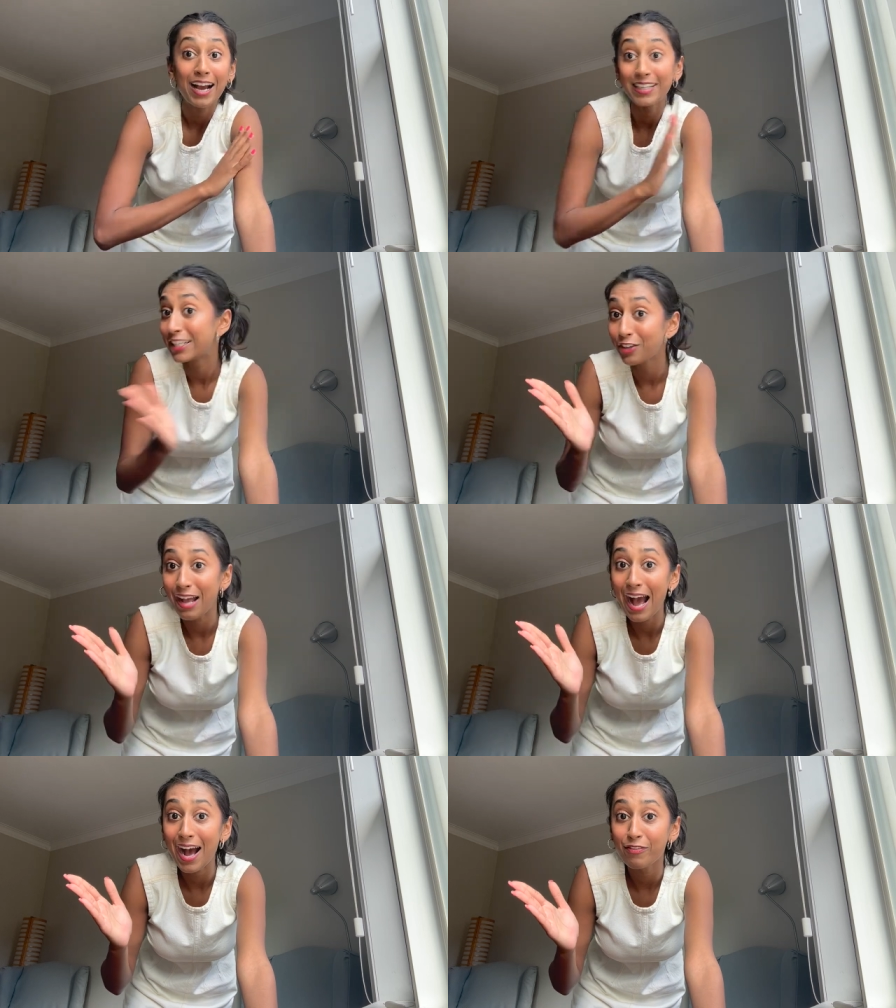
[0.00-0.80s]
a year and a
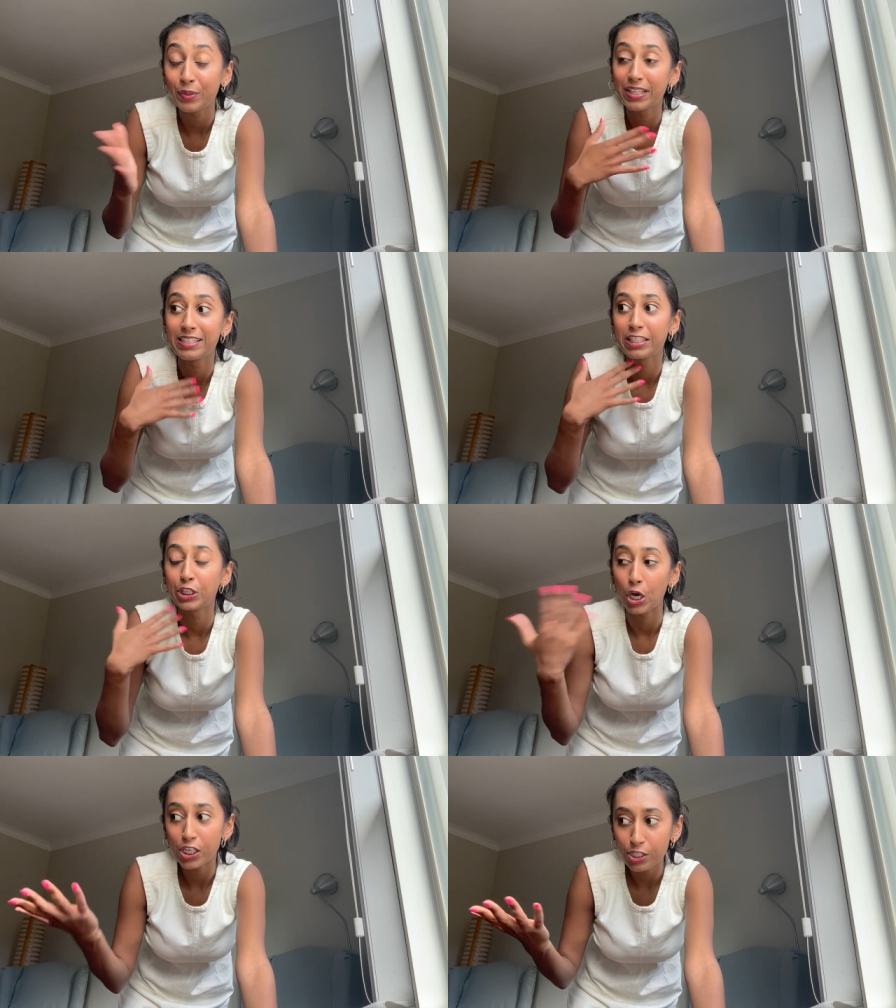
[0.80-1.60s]
half while I did
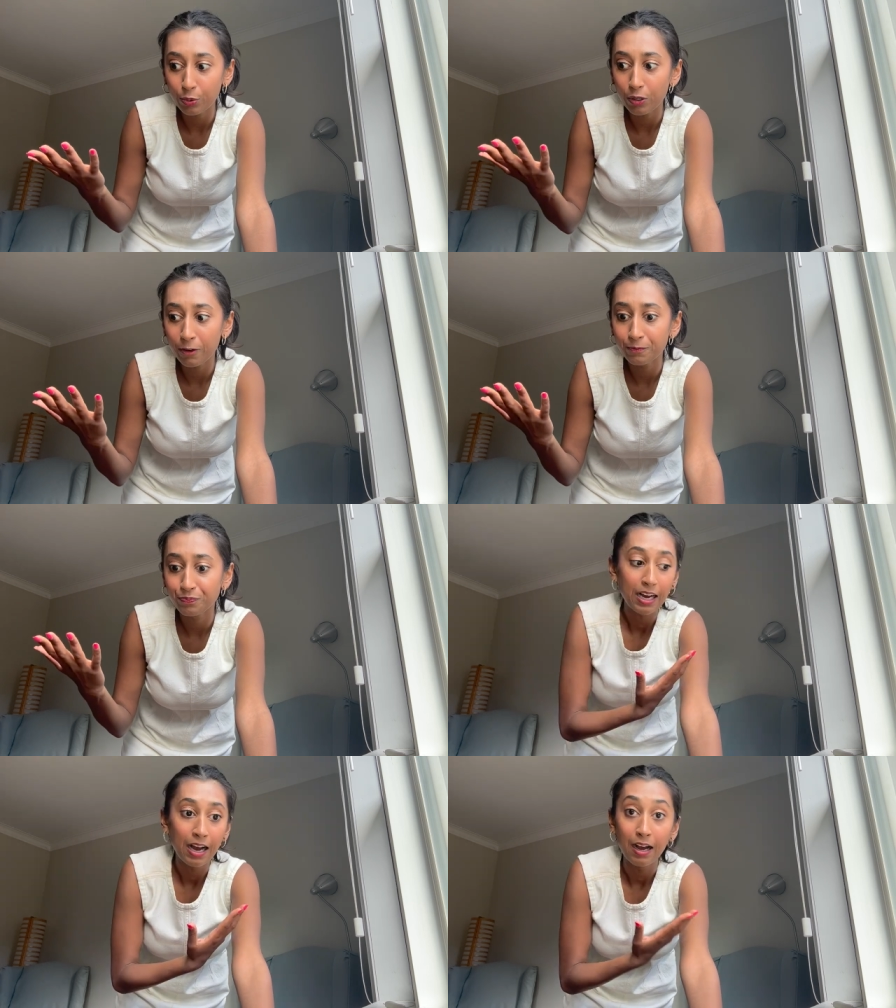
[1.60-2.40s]
law school
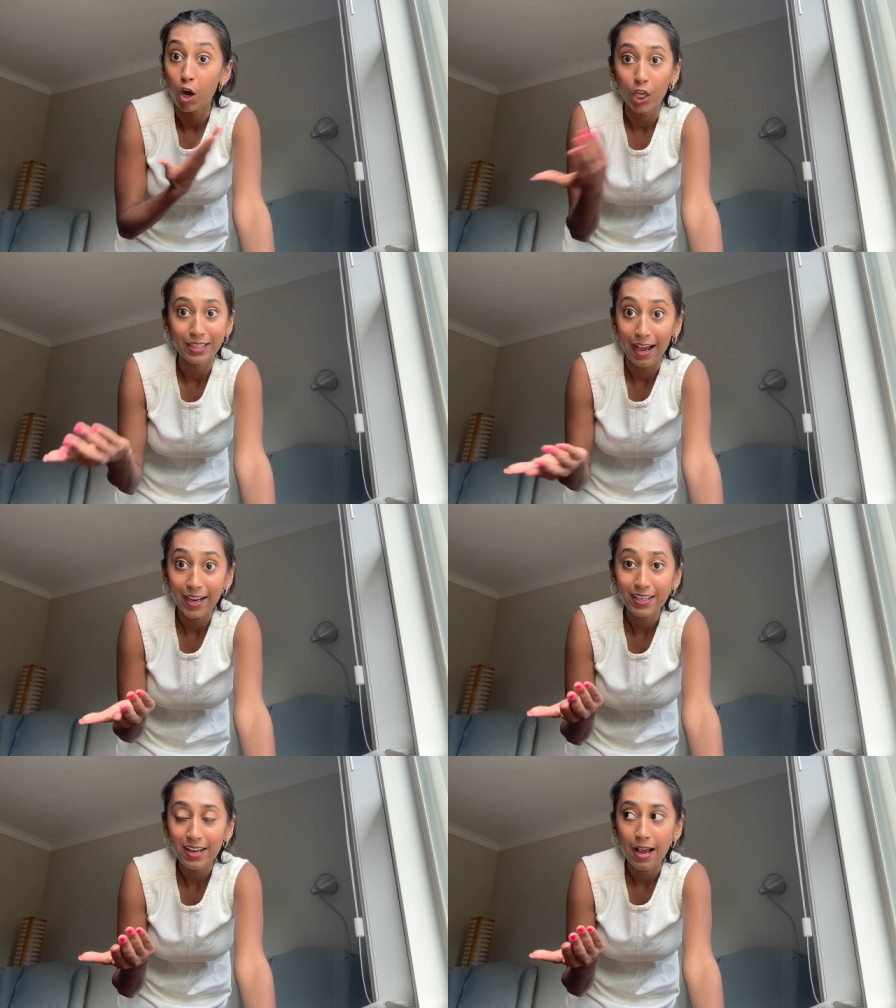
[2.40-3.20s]
uh,
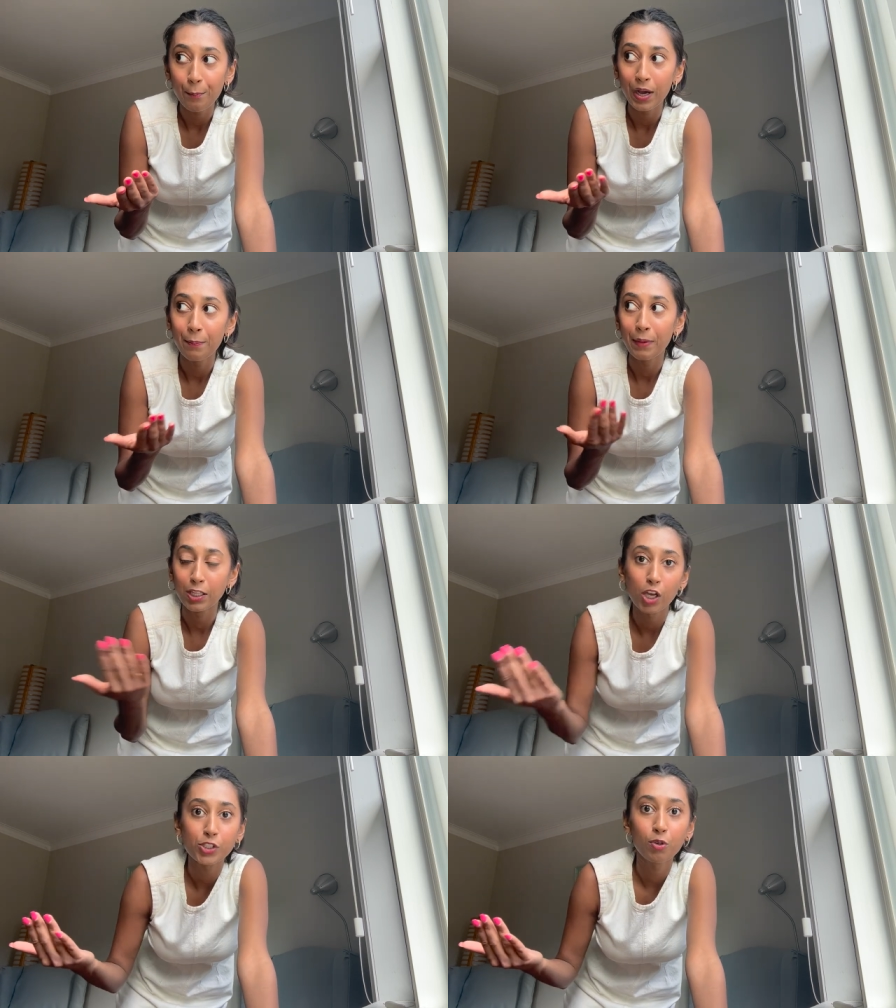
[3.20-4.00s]
online, but my
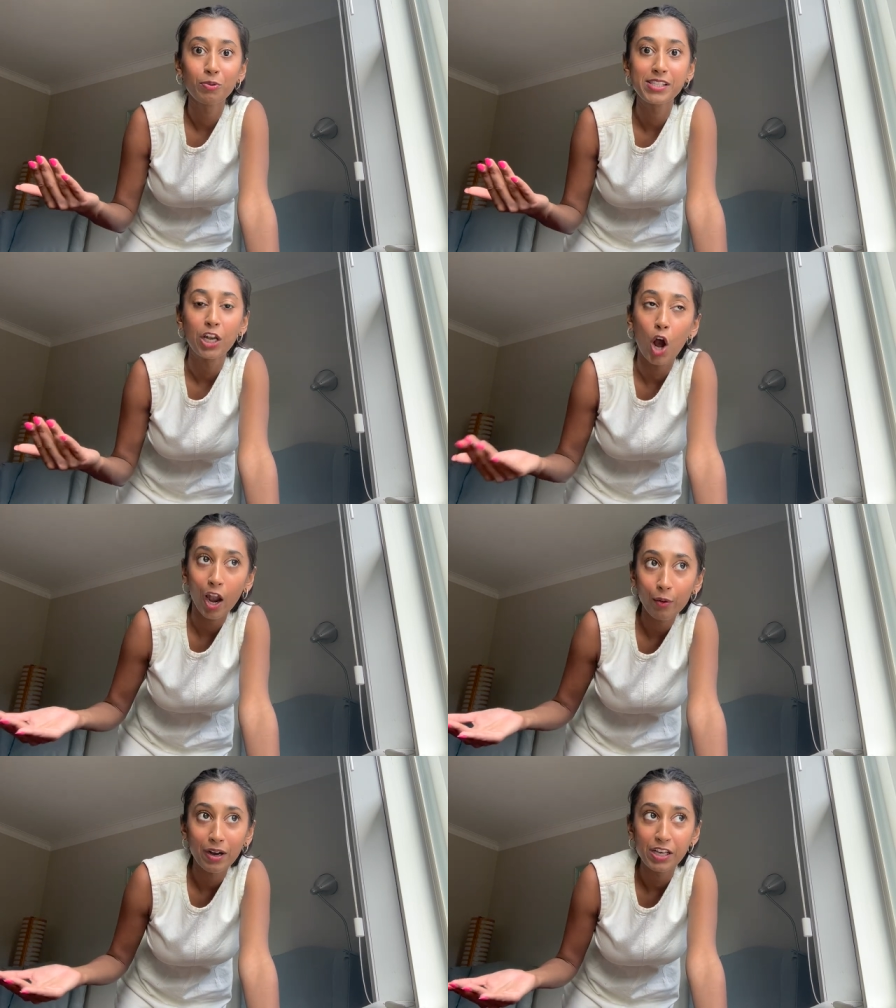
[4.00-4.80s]
law school was in
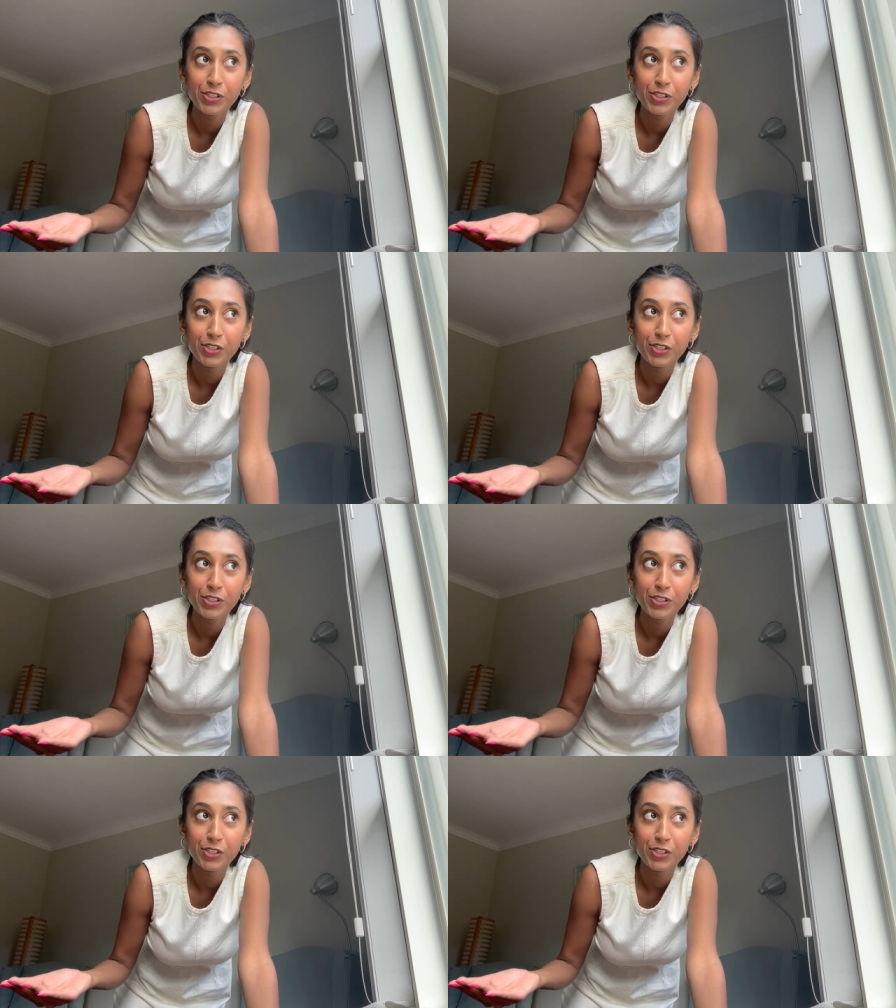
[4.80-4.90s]
Ottawa.